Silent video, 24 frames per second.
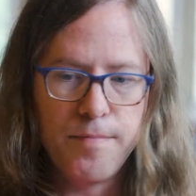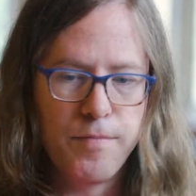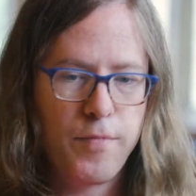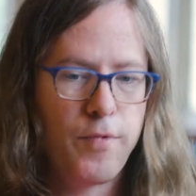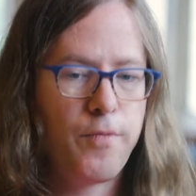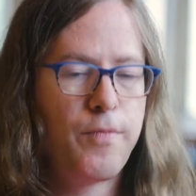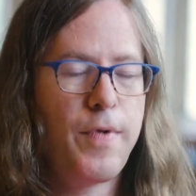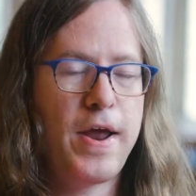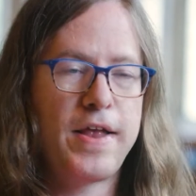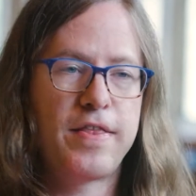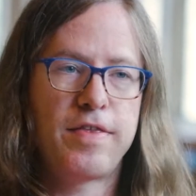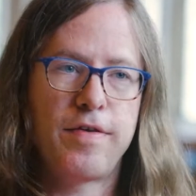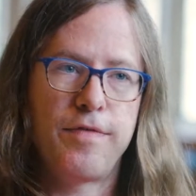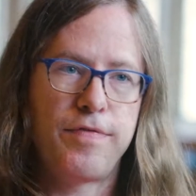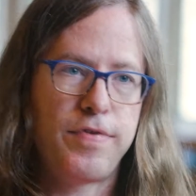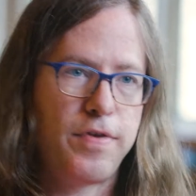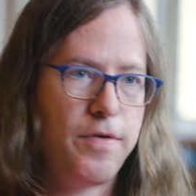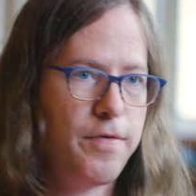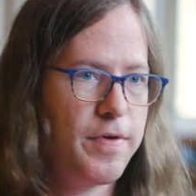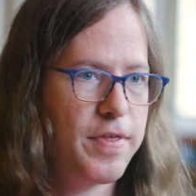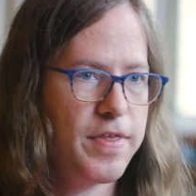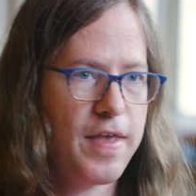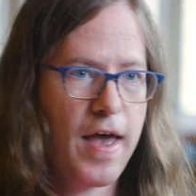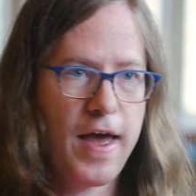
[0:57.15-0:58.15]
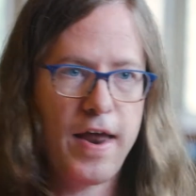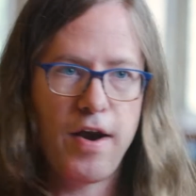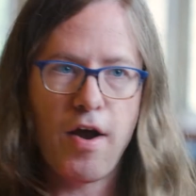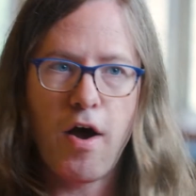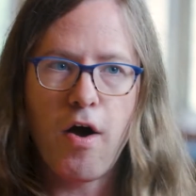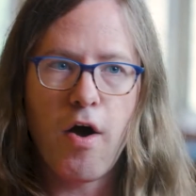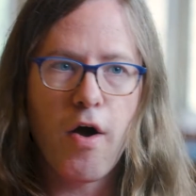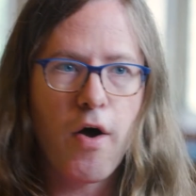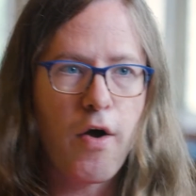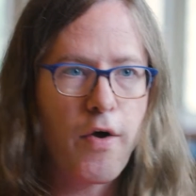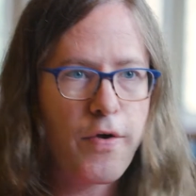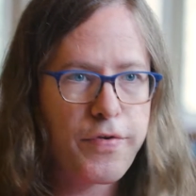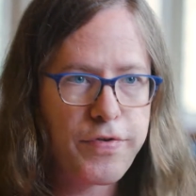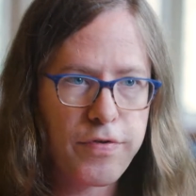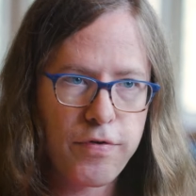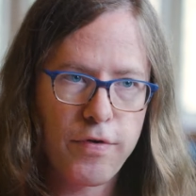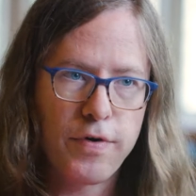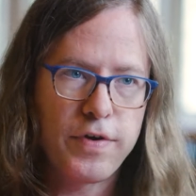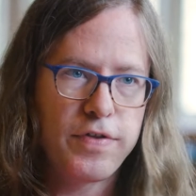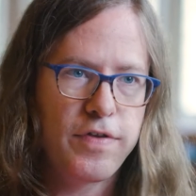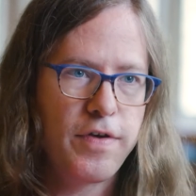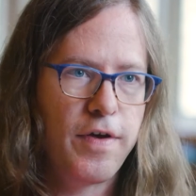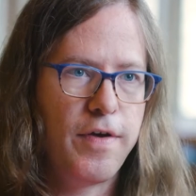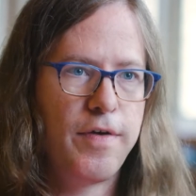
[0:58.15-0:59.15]
rates of suicide, all
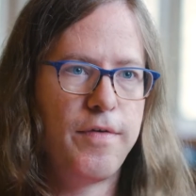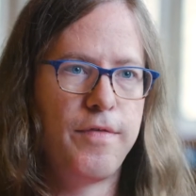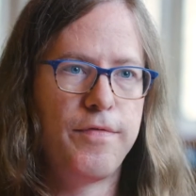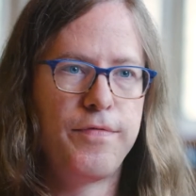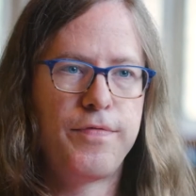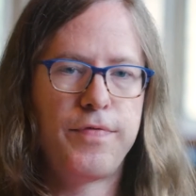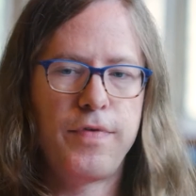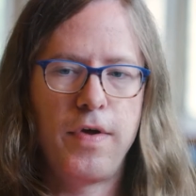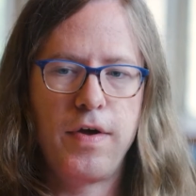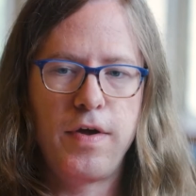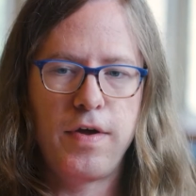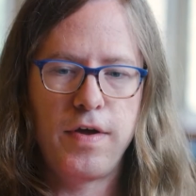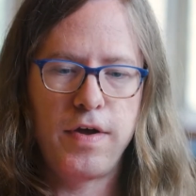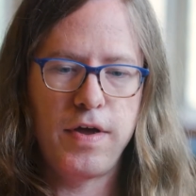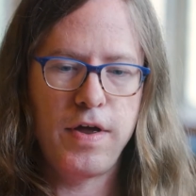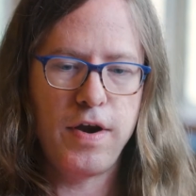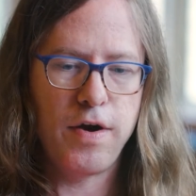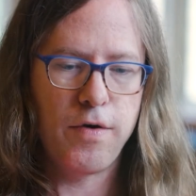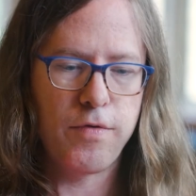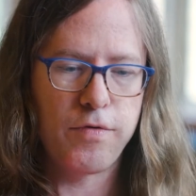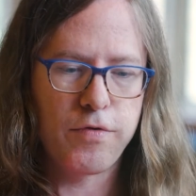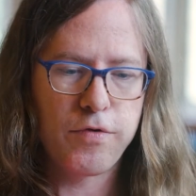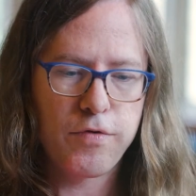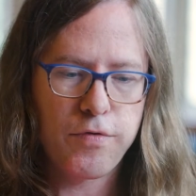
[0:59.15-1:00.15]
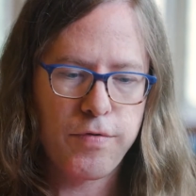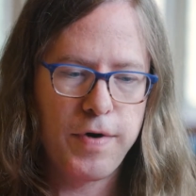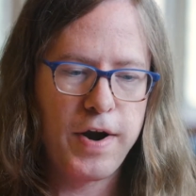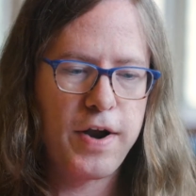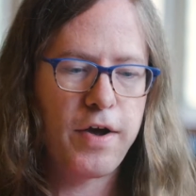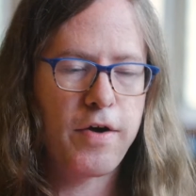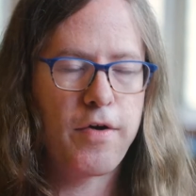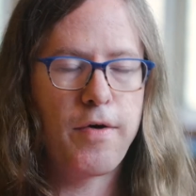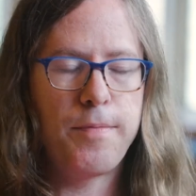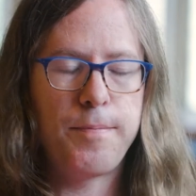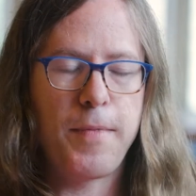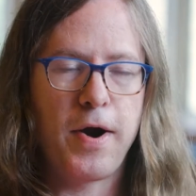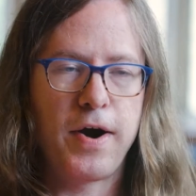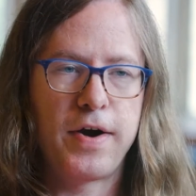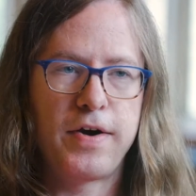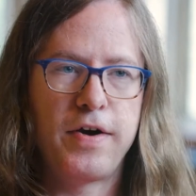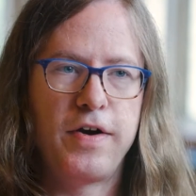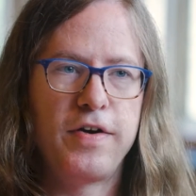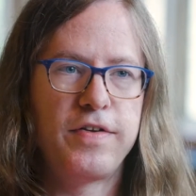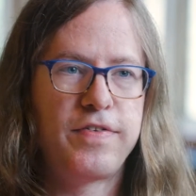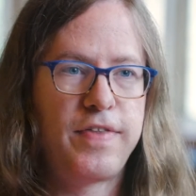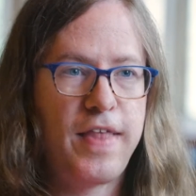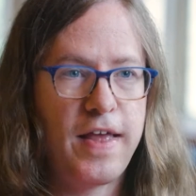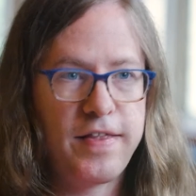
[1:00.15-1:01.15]
sorts of critical
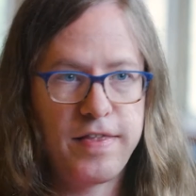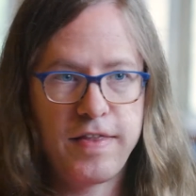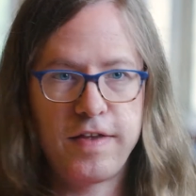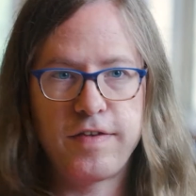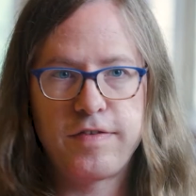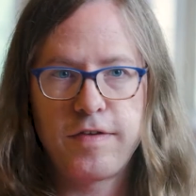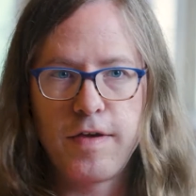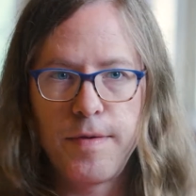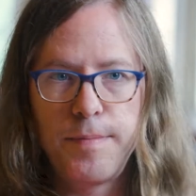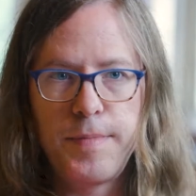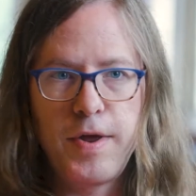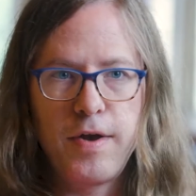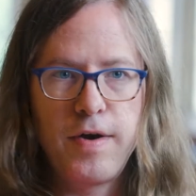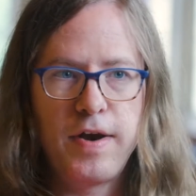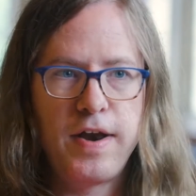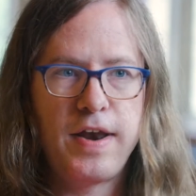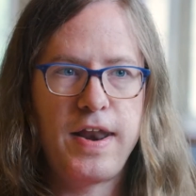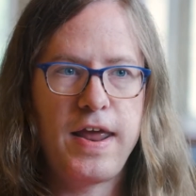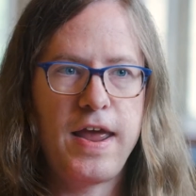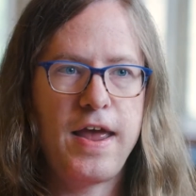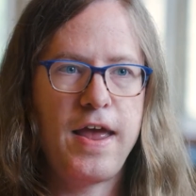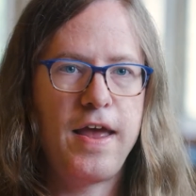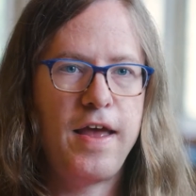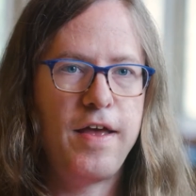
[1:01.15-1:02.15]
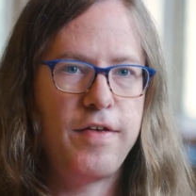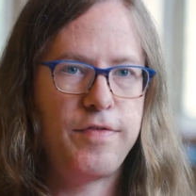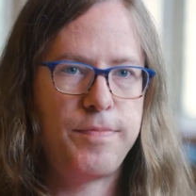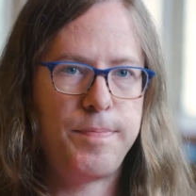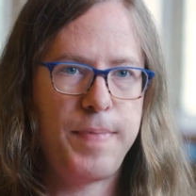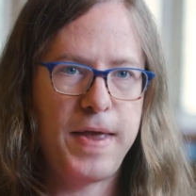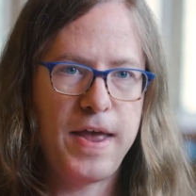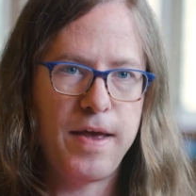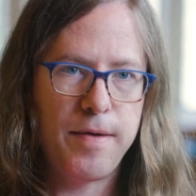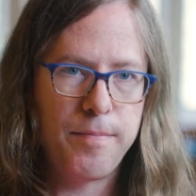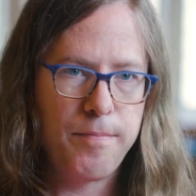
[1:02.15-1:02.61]
markers that this community is being